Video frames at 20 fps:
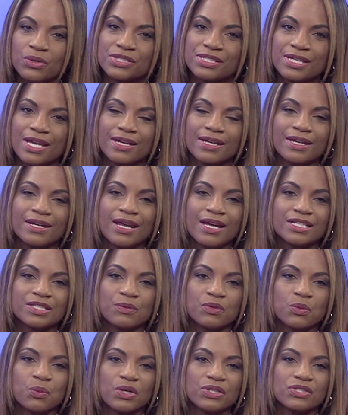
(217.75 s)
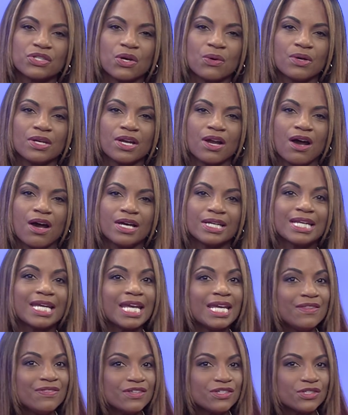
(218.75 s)
stay connected with what's going on
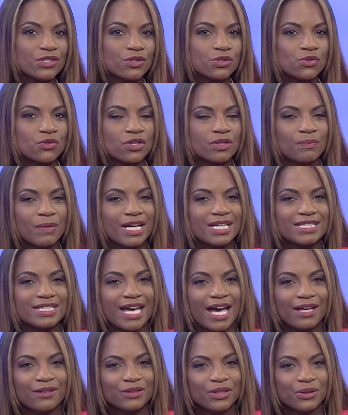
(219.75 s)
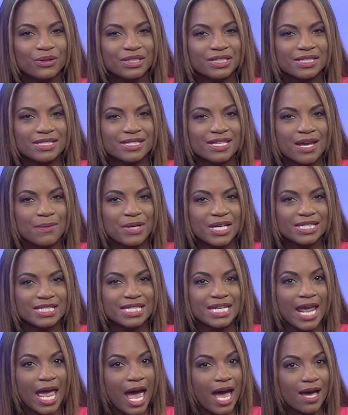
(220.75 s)
in the district by downloading the
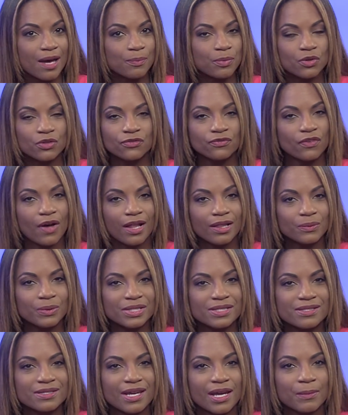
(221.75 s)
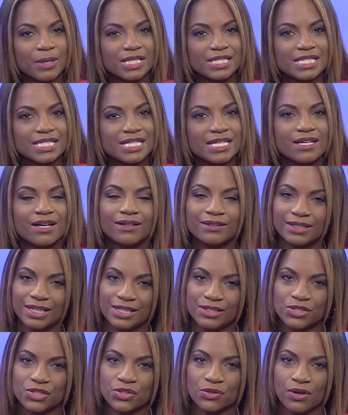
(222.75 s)
CMSD app or following CMSD on
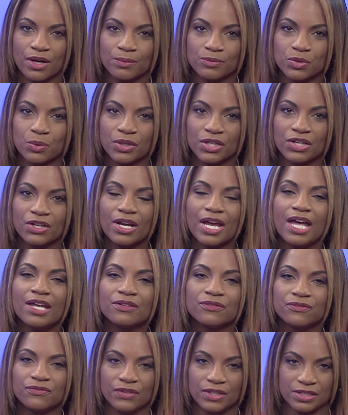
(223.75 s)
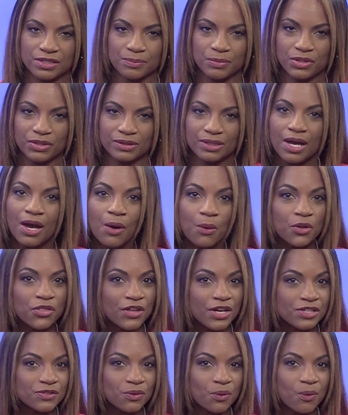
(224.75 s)
Instagram, Twitter, and Facebook. Well,
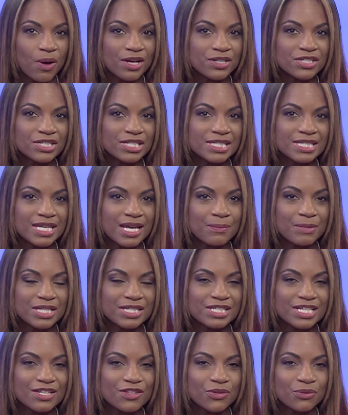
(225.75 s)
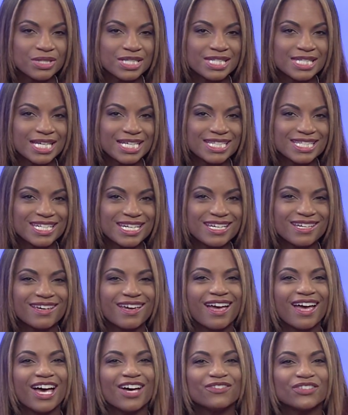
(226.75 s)
thanks for watching CMSD 360.
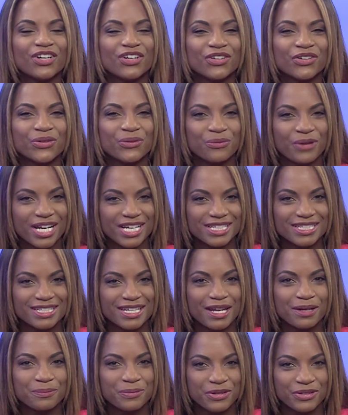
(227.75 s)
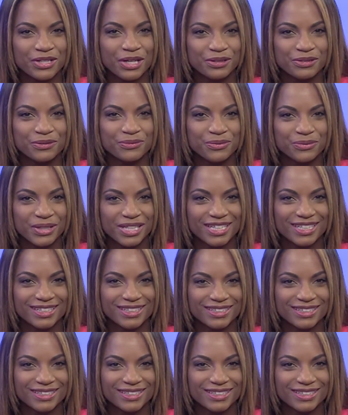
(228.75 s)
Have a great and productive week.